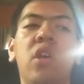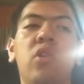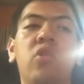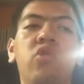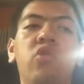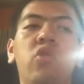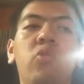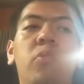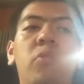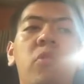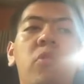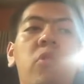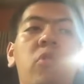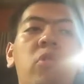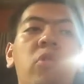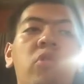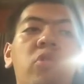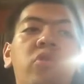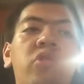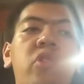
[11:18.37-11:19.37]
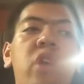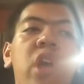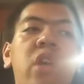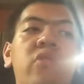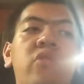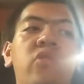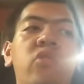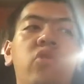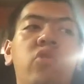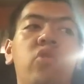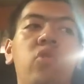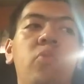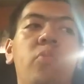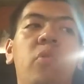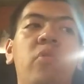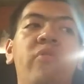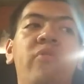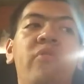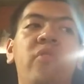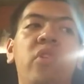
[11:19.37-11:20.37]
superheroes and
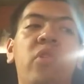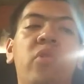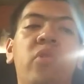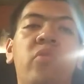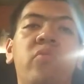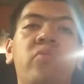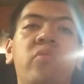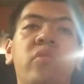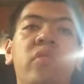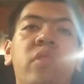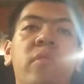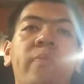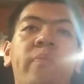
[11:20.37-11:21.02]
super villain